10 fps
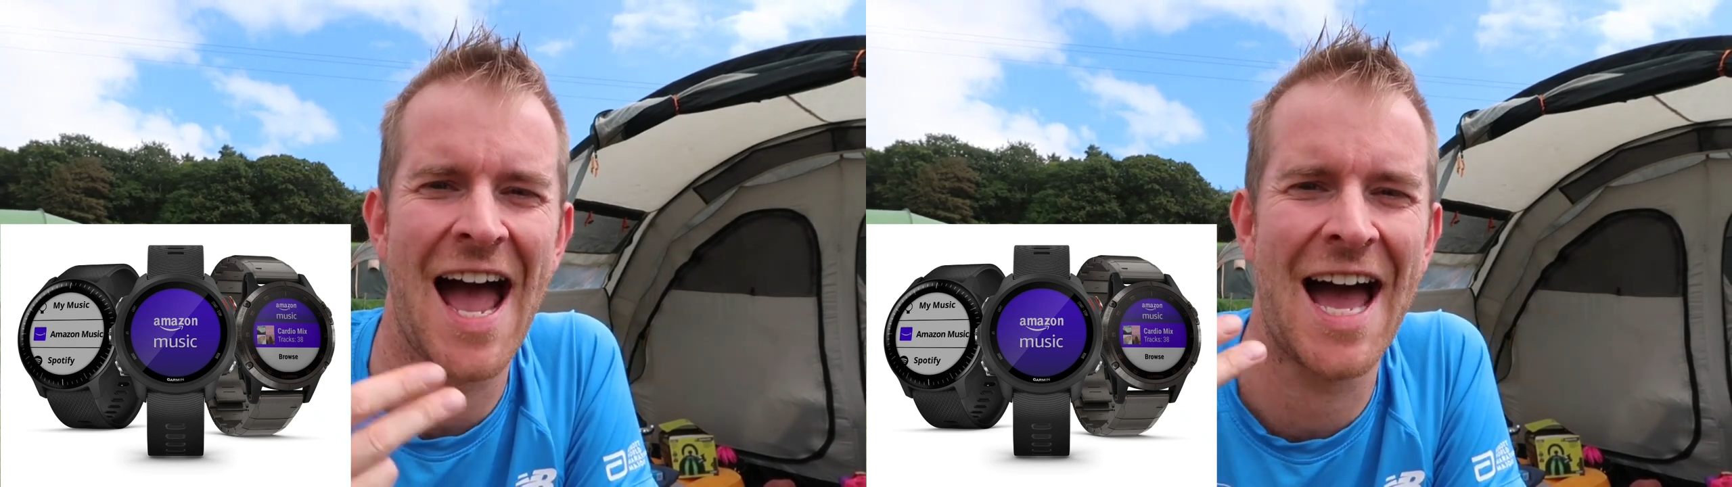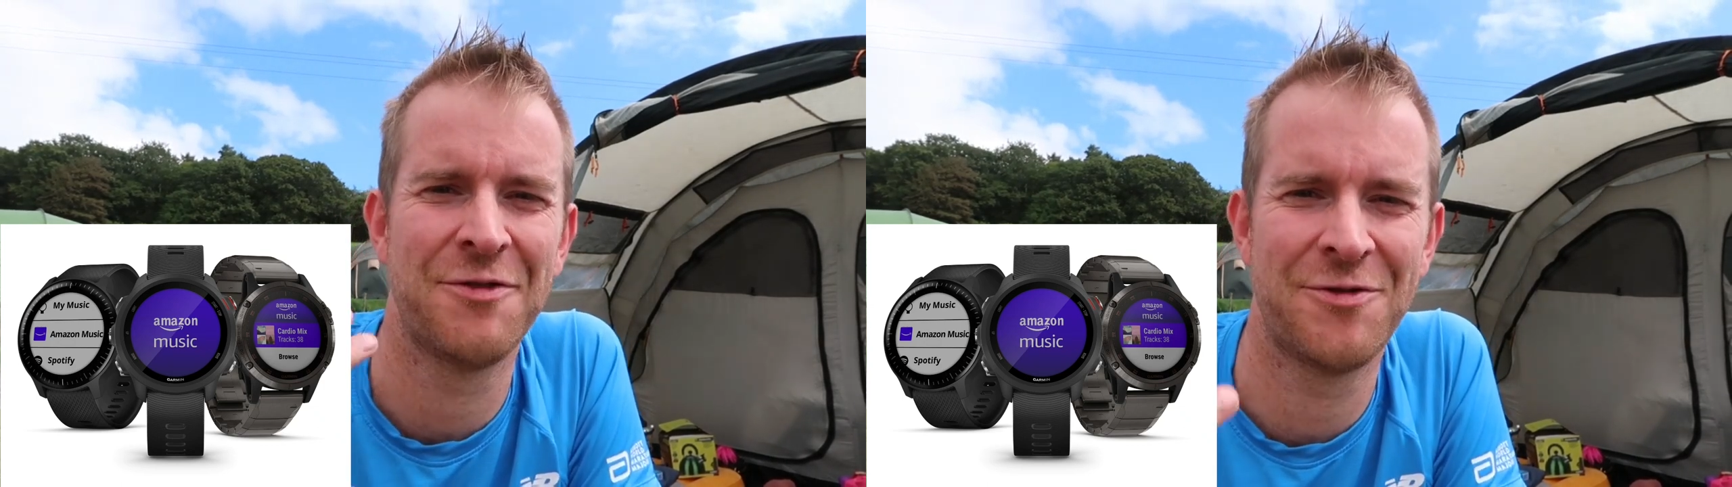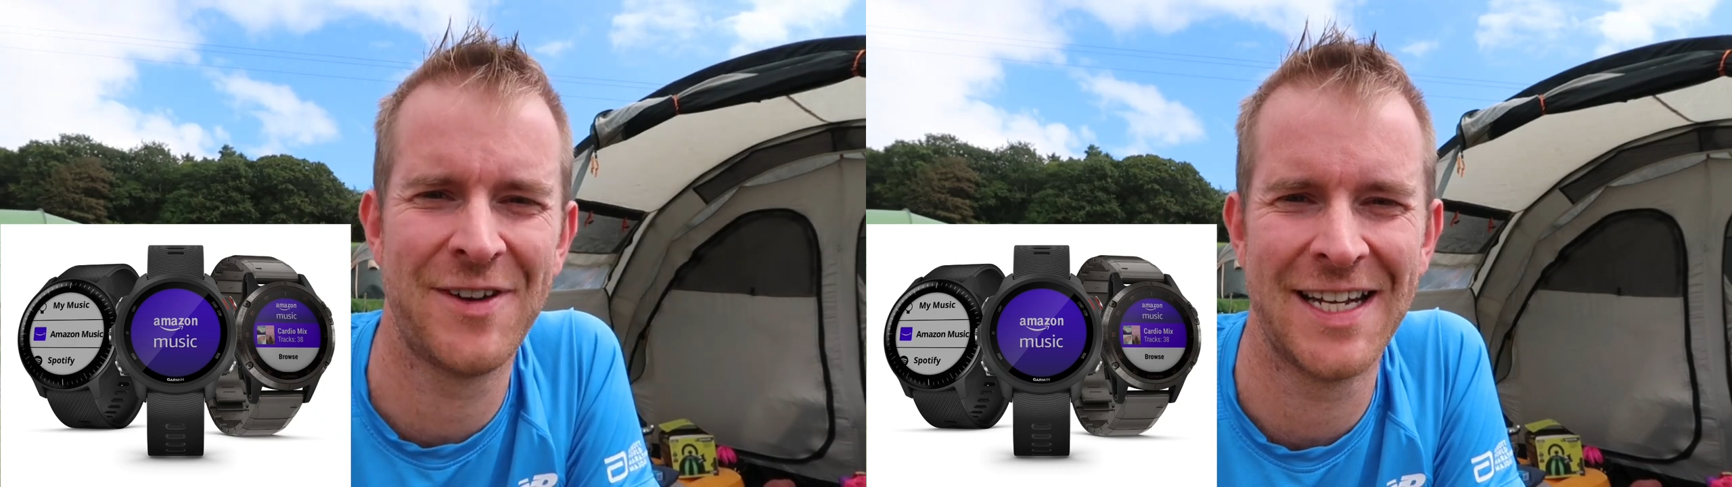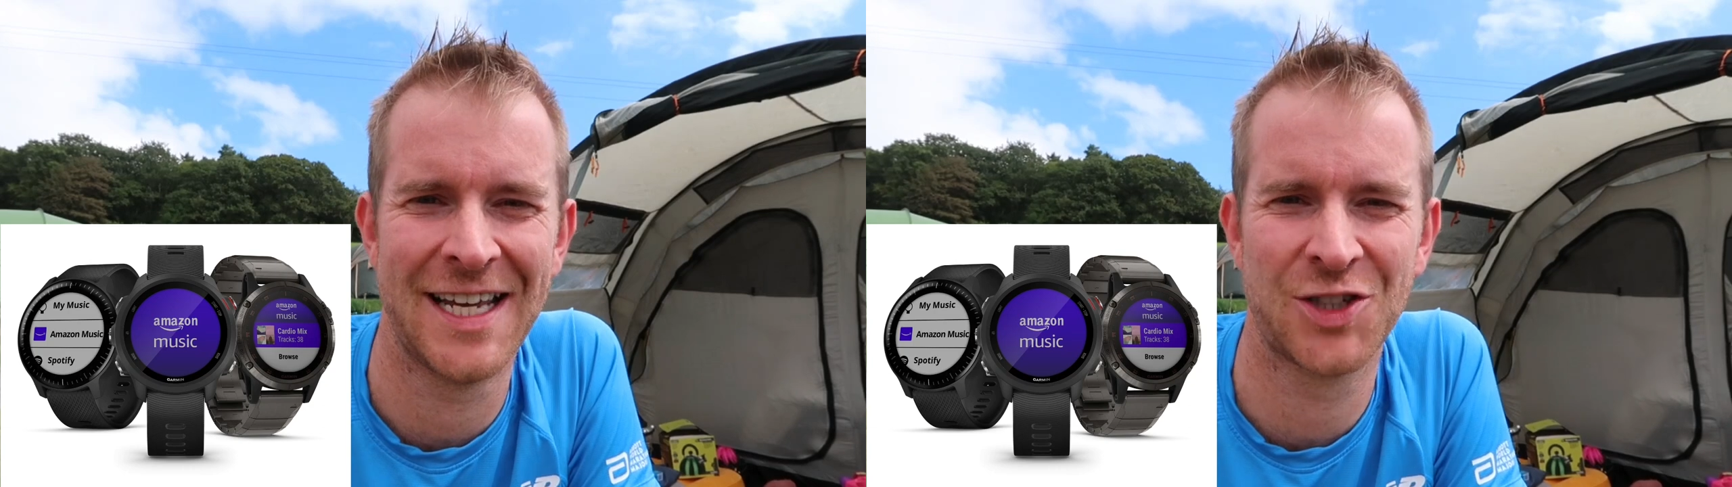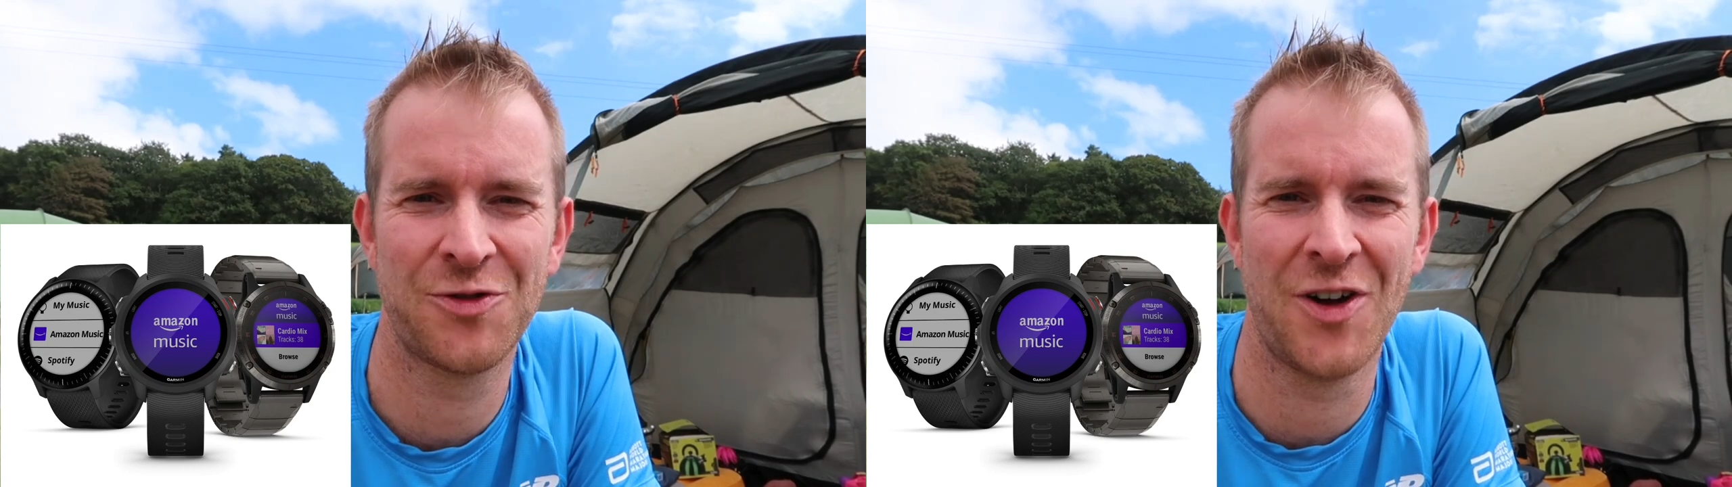and Fenix